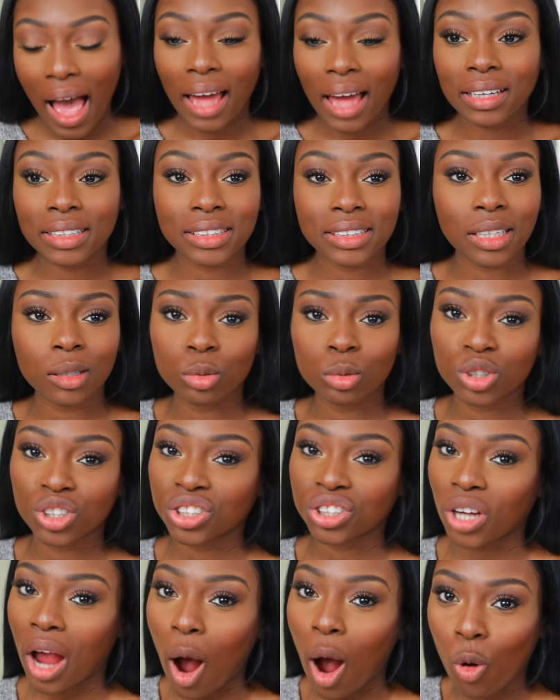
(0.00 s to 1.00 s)
and it's called
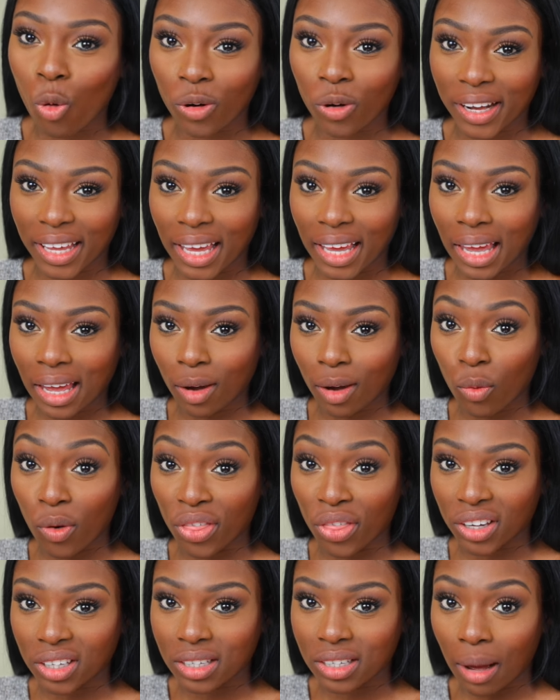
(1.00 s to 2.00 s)
Shawty
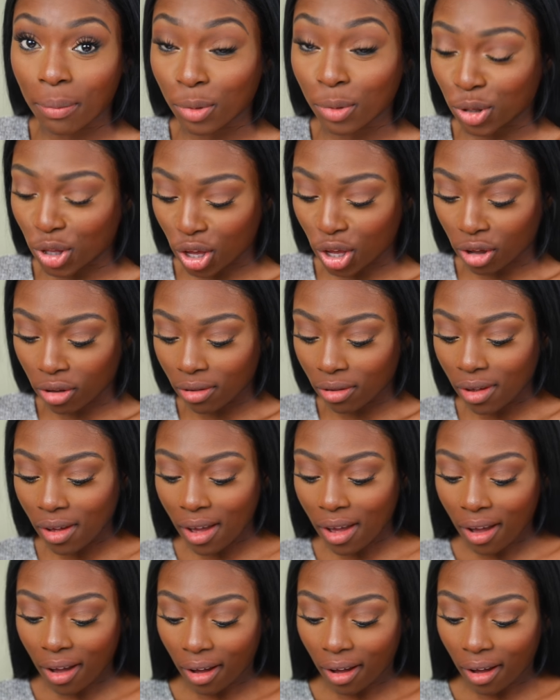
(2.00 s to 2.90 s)
with a W.